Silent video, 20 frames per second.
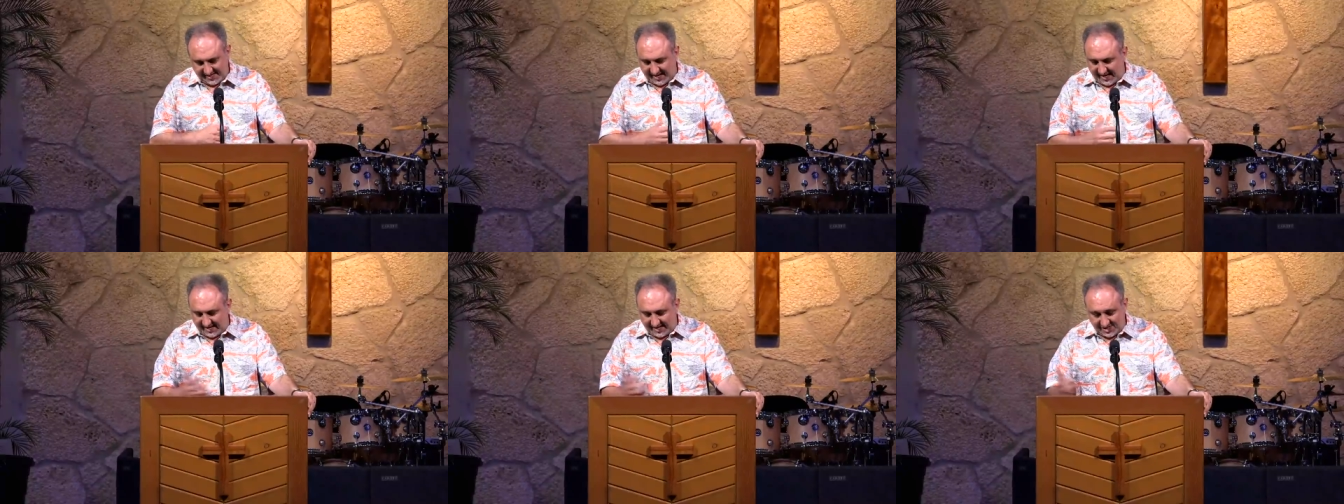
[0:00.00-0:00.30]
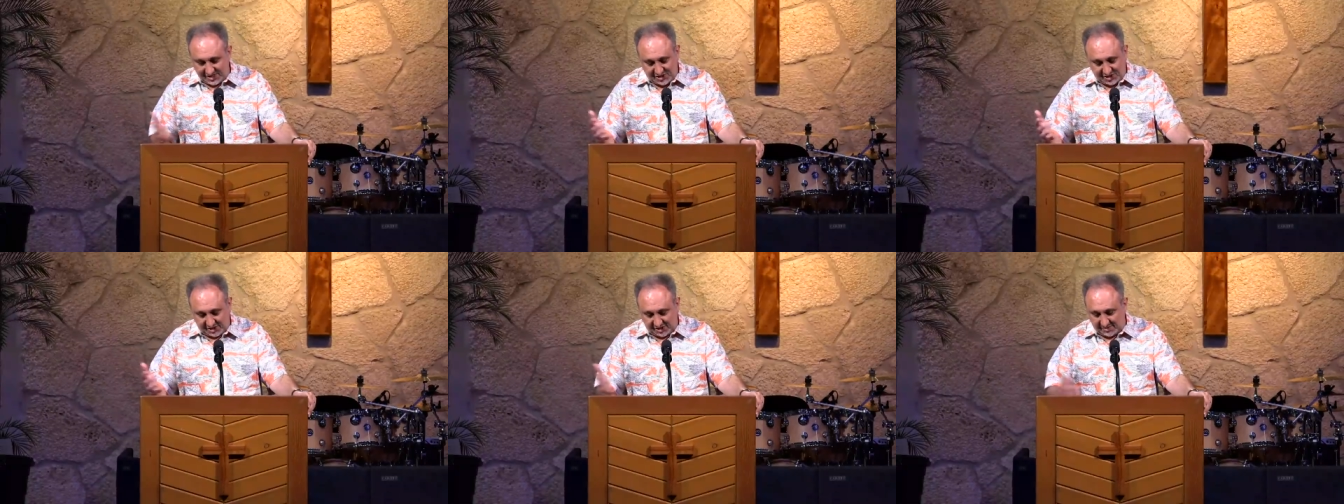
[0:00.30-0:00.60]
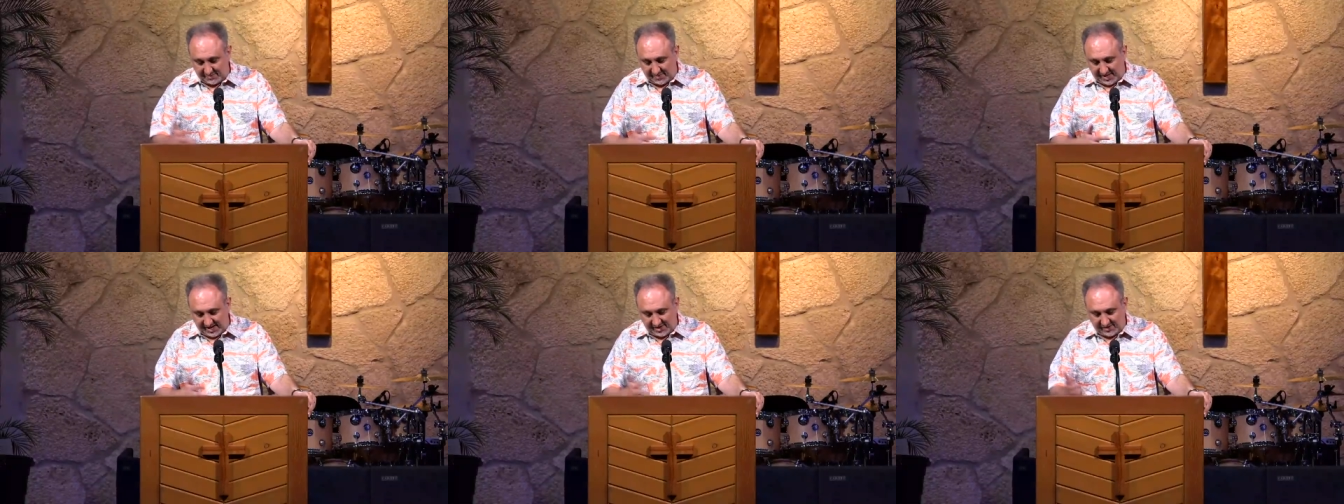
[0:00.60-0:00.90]
Again, in
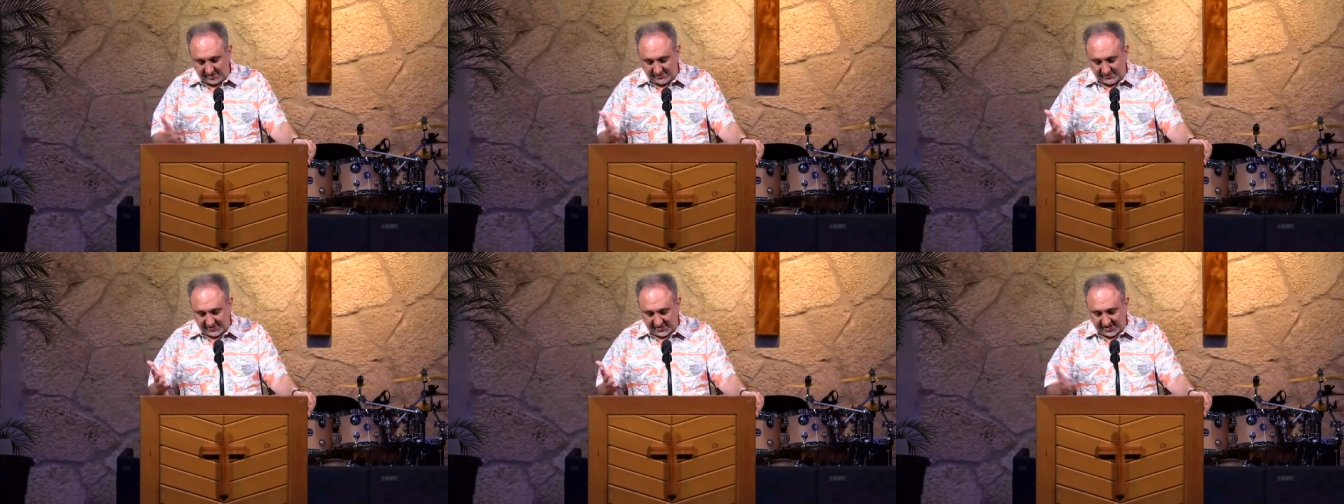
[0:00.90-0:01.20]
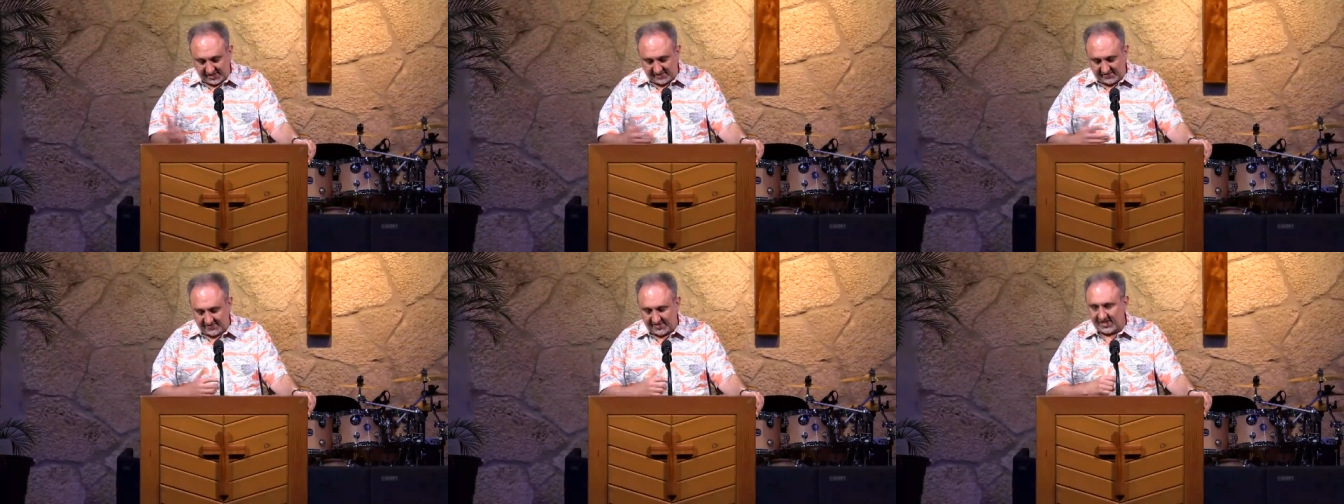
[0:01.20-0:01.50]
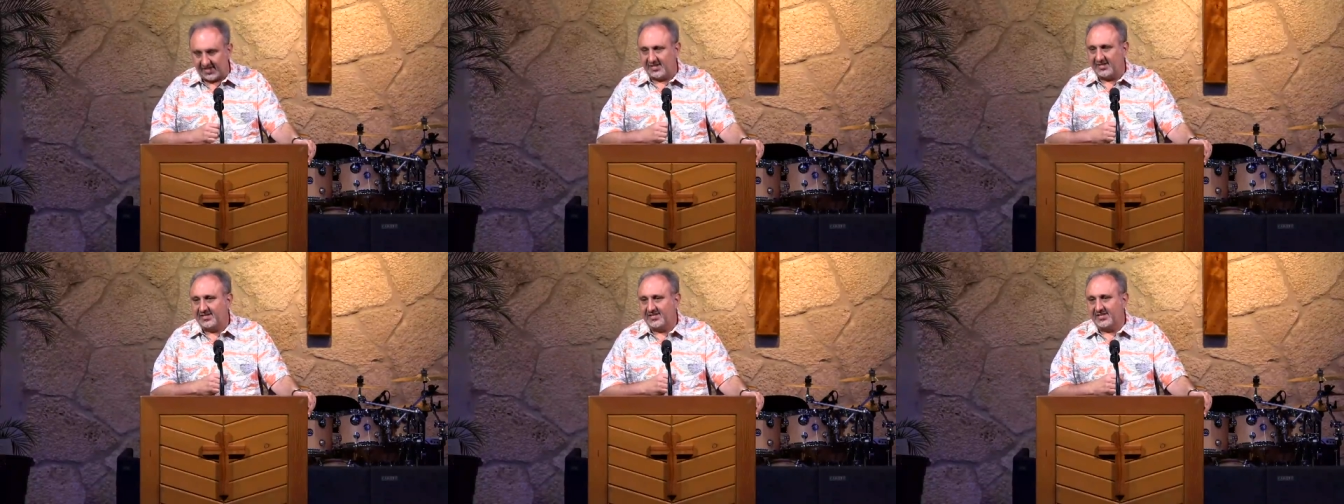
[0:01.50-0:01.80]
Jeremiah, you'll forgive
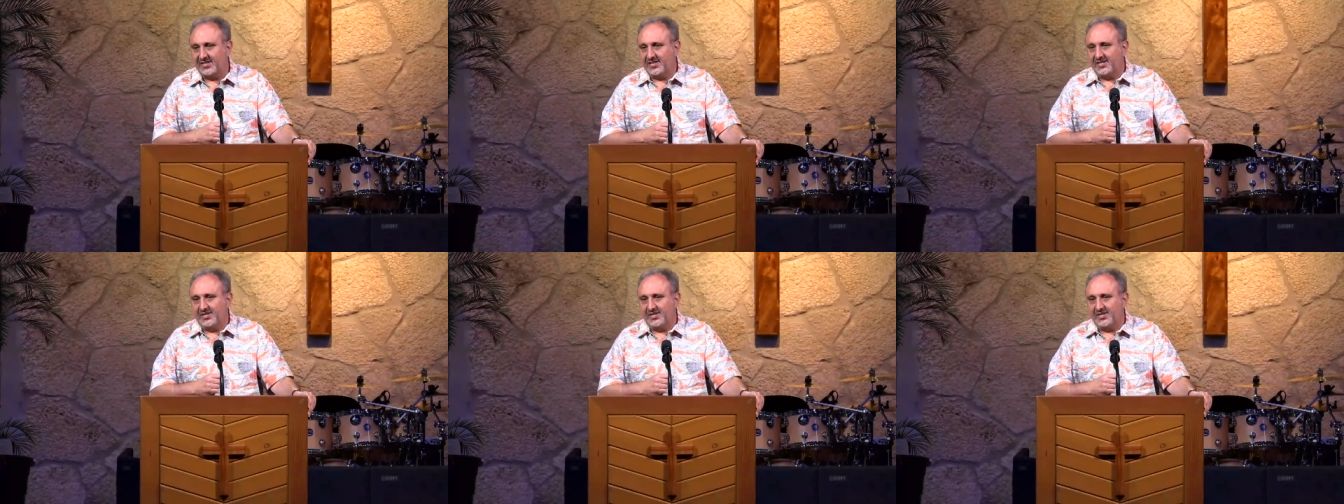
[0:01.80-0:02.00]
the